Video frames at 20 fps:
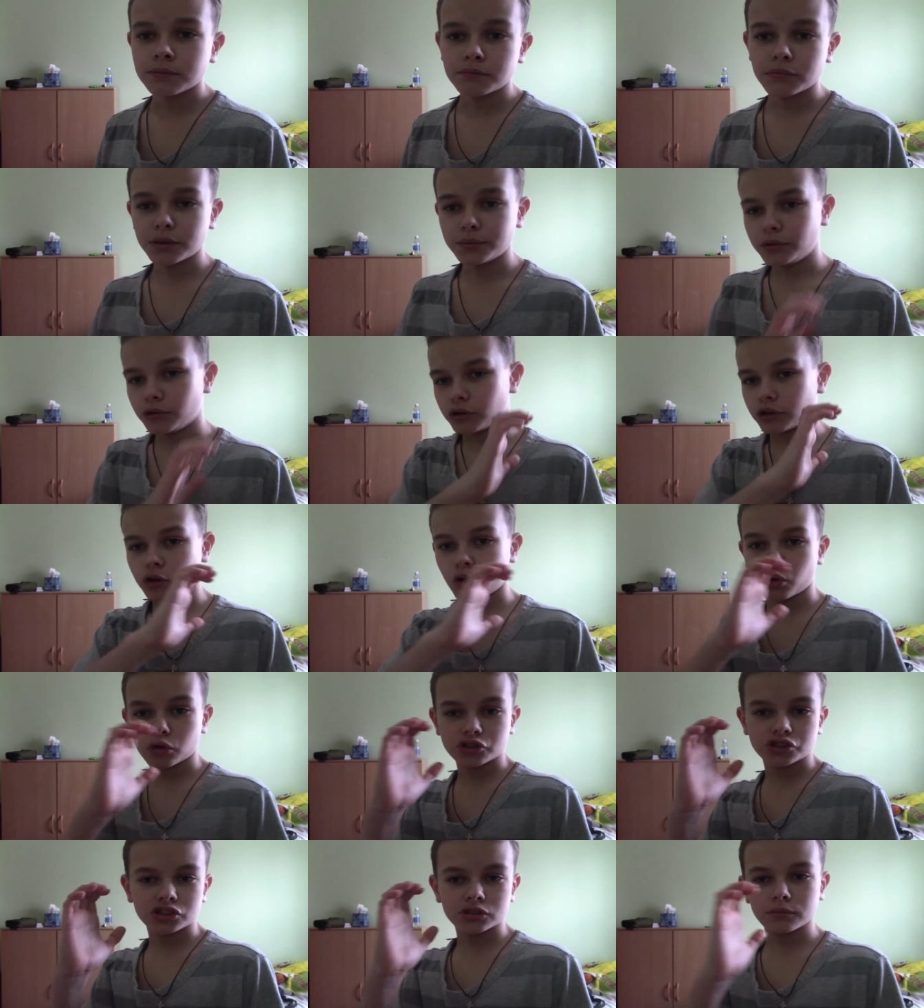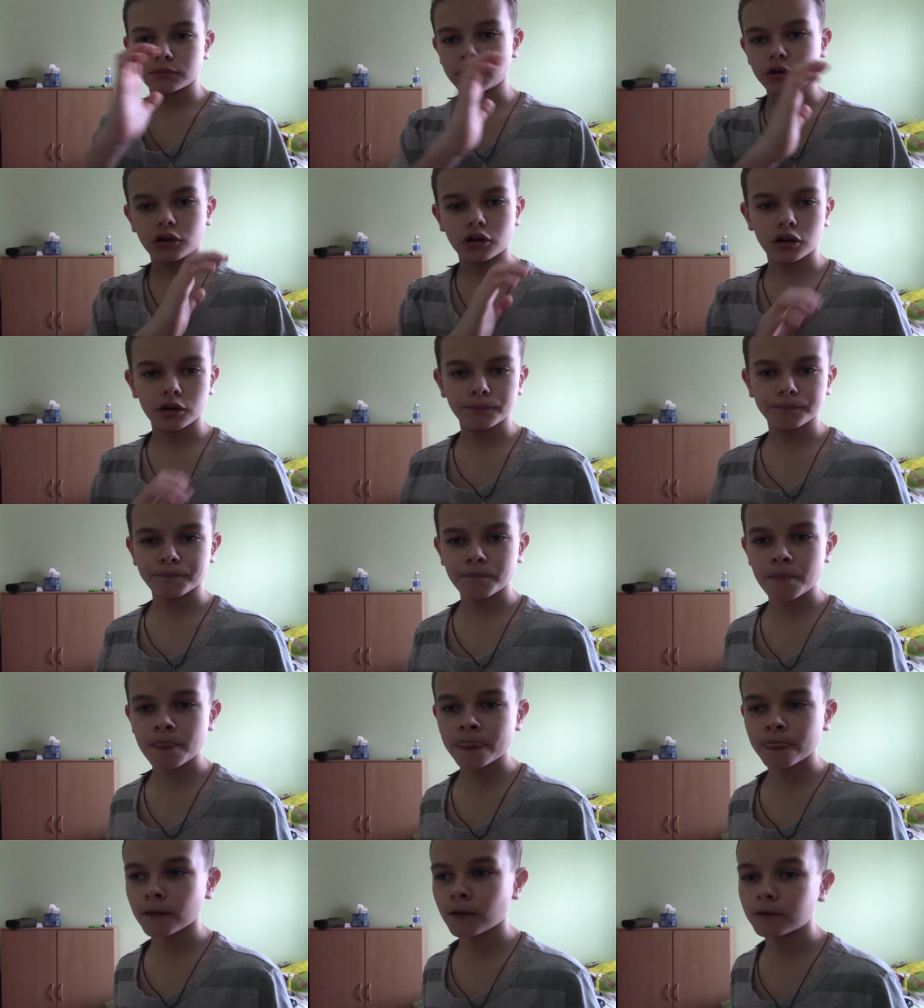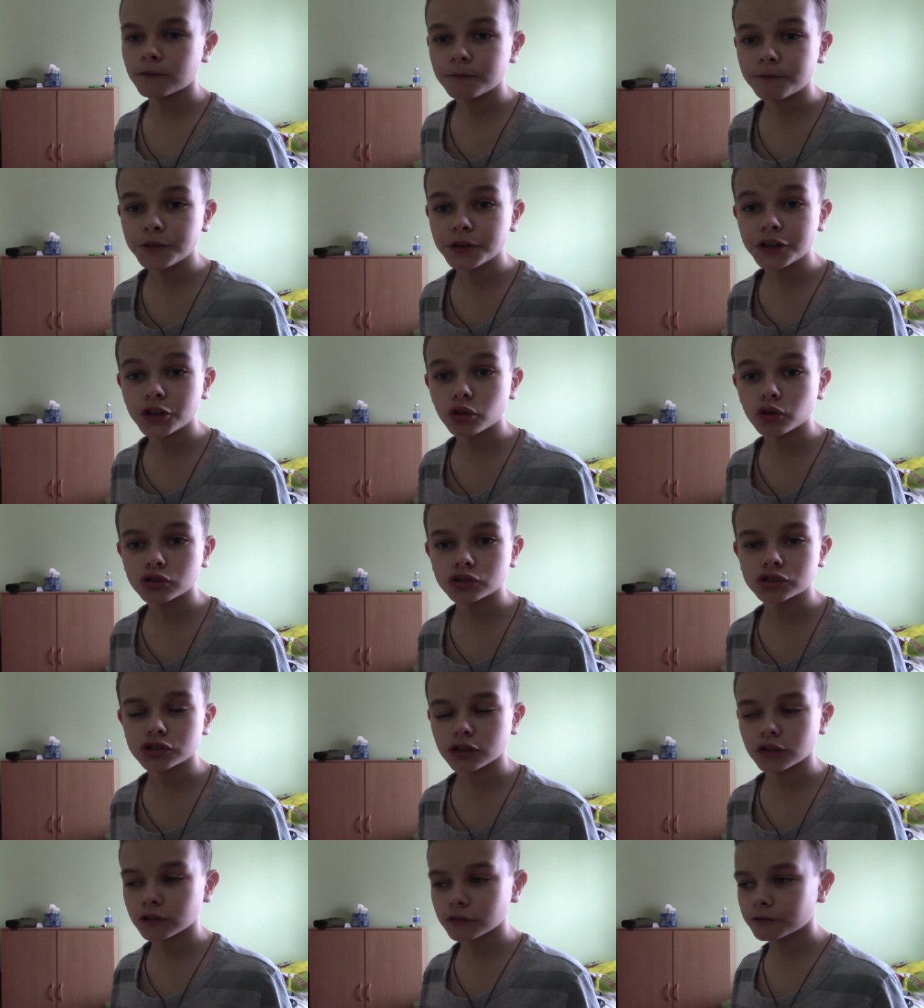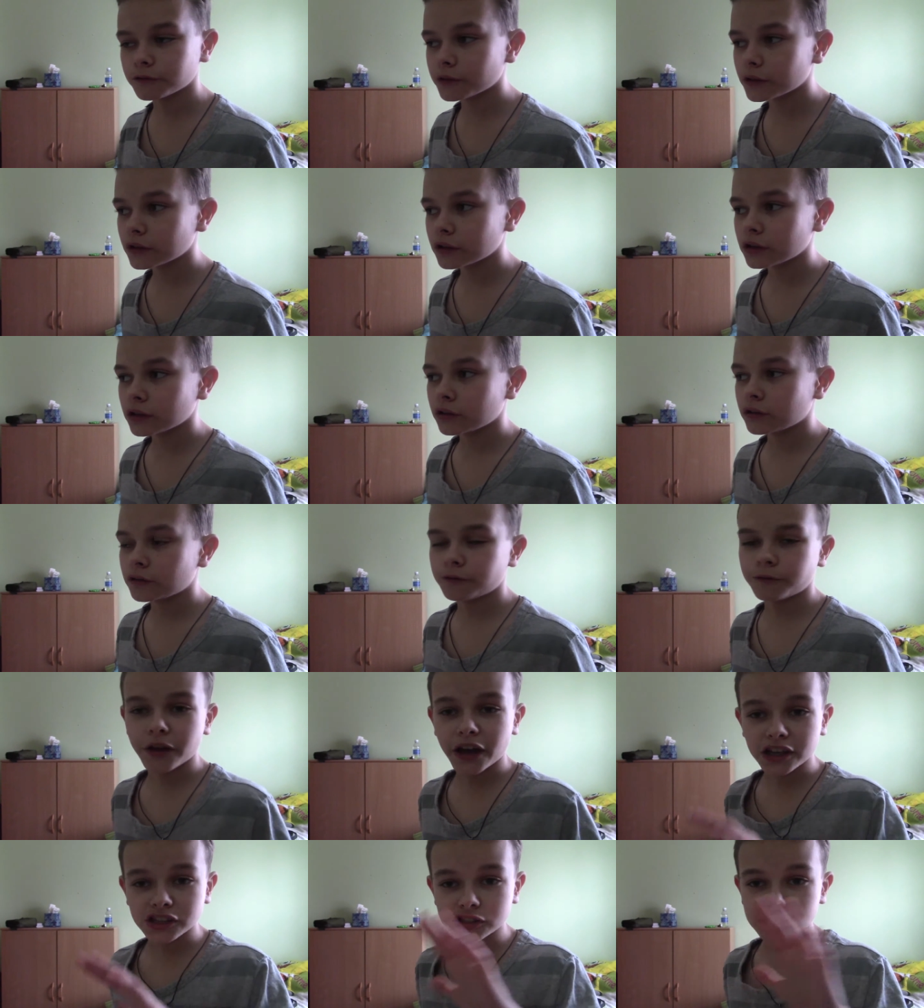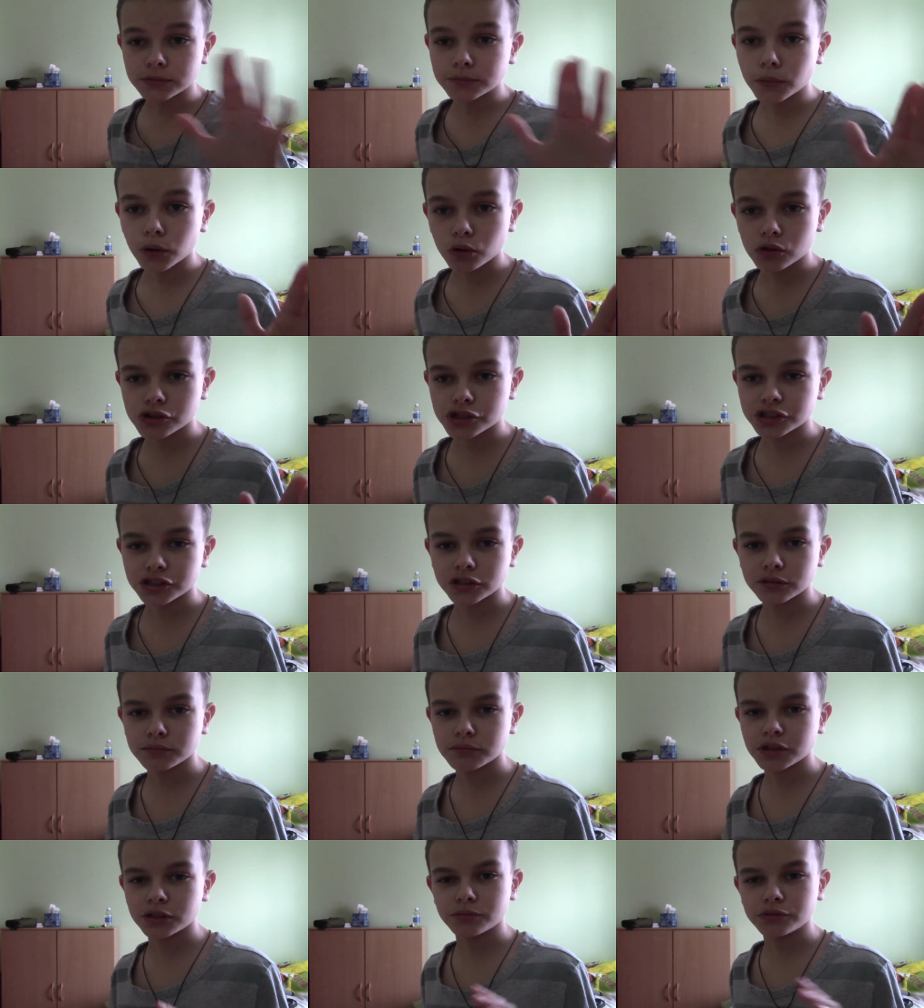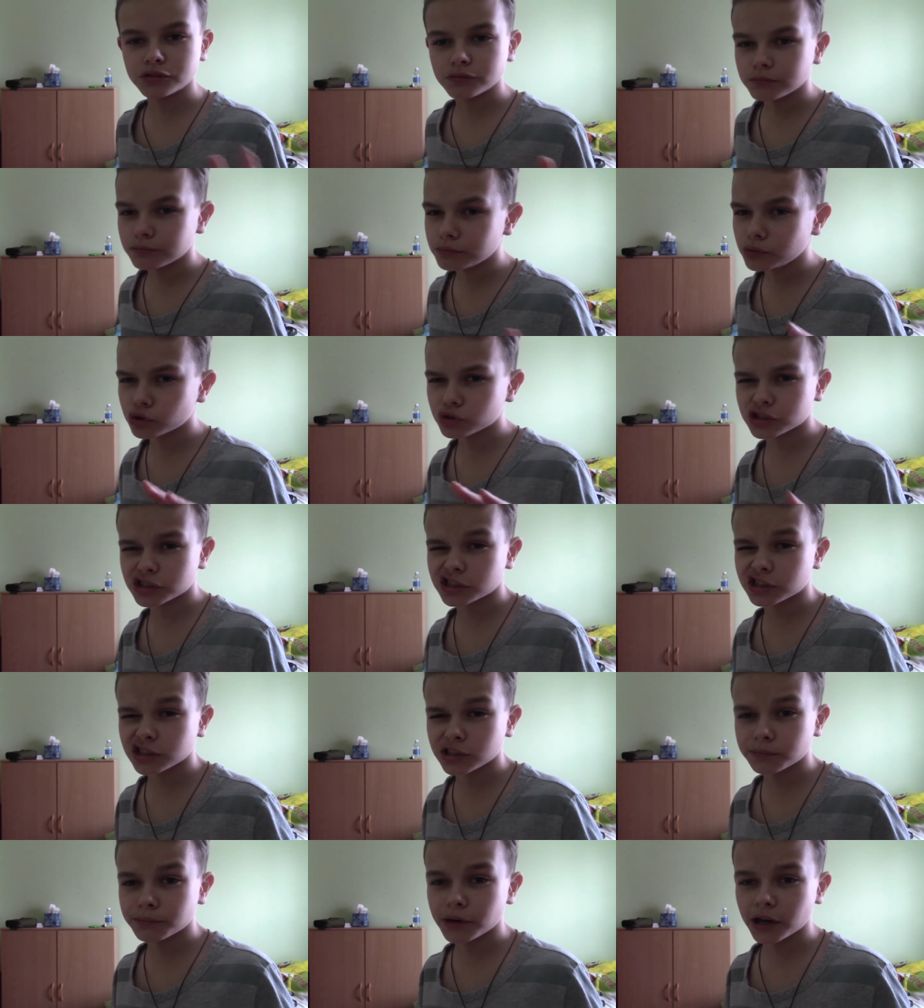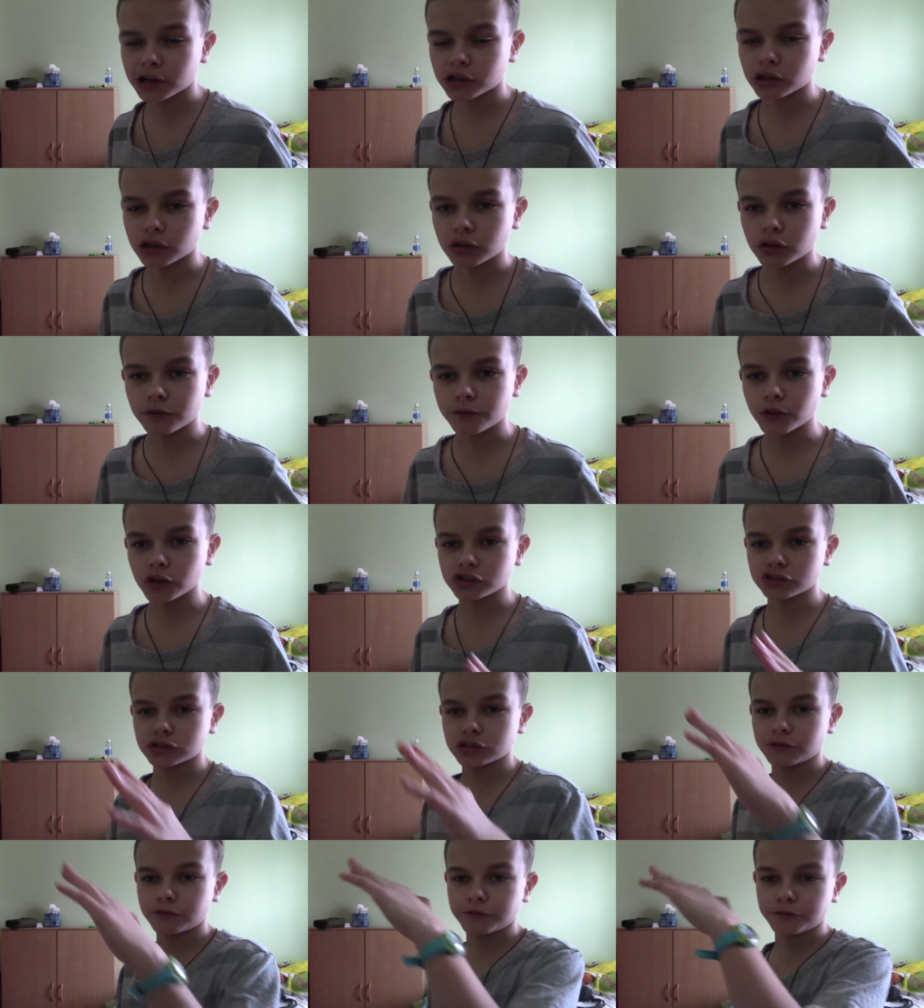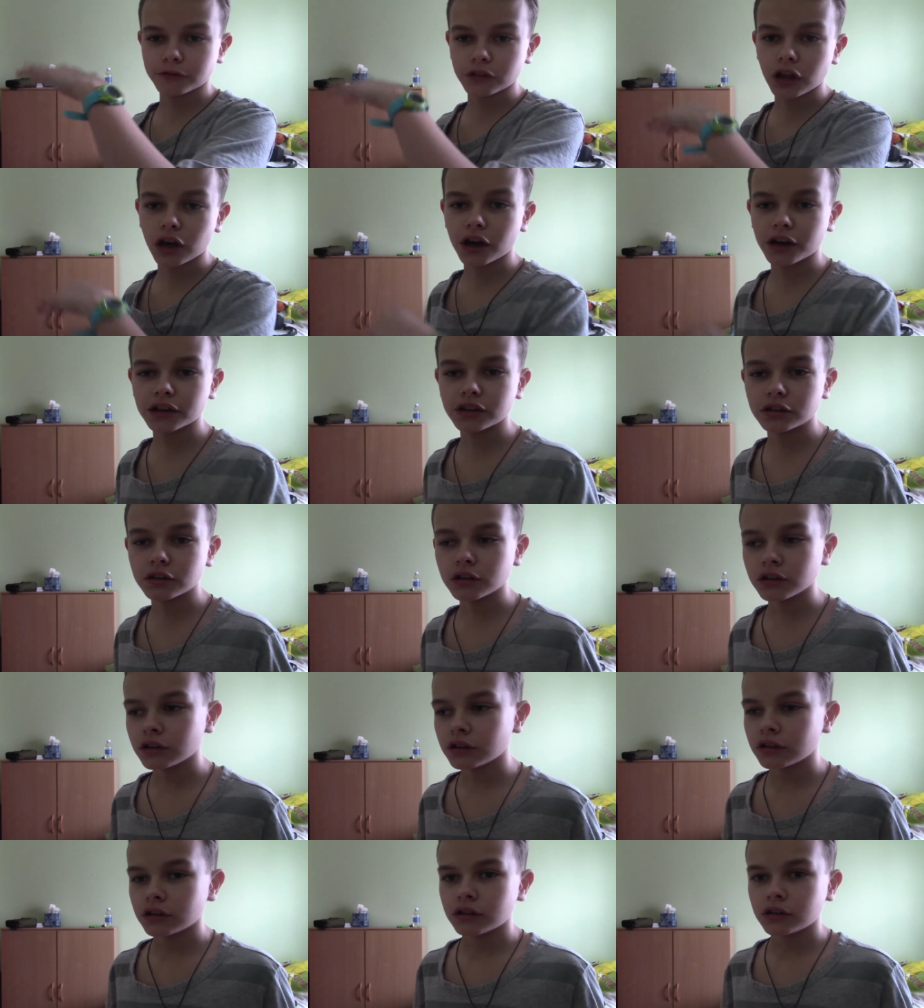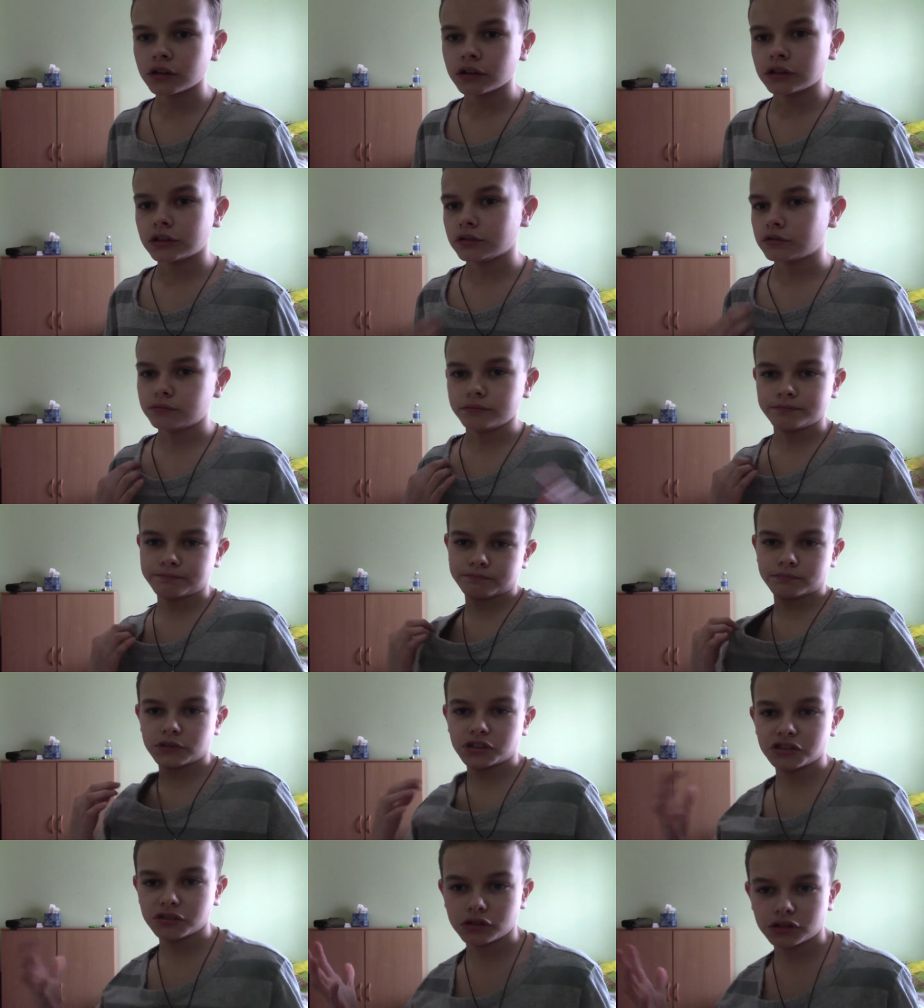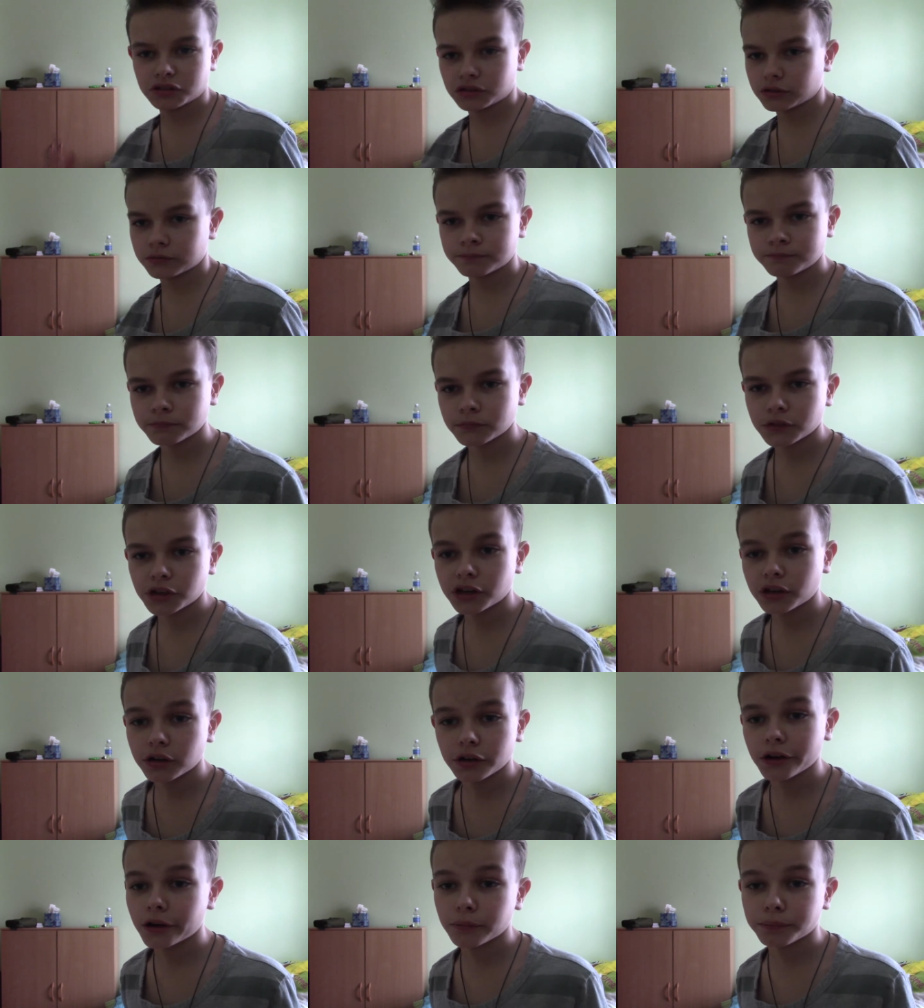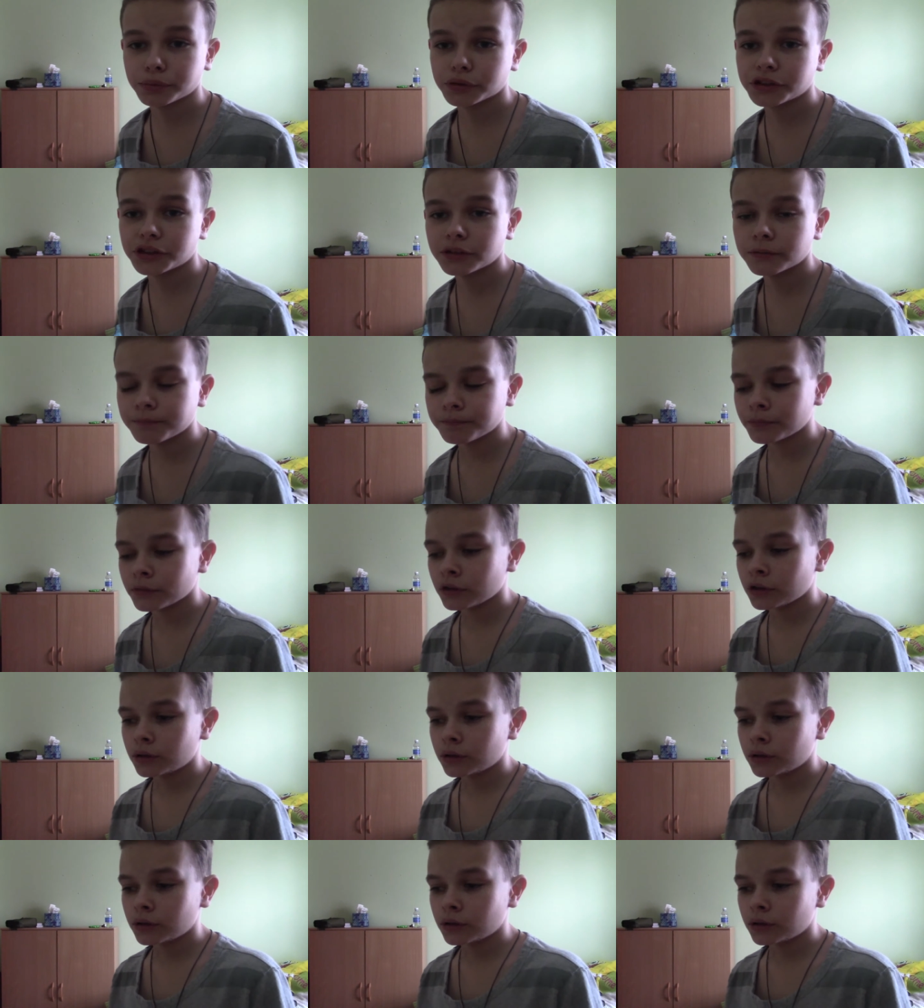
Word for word: Maybe record some um, videos of fast motion and maybe music in the background of us like flying in the air airplane.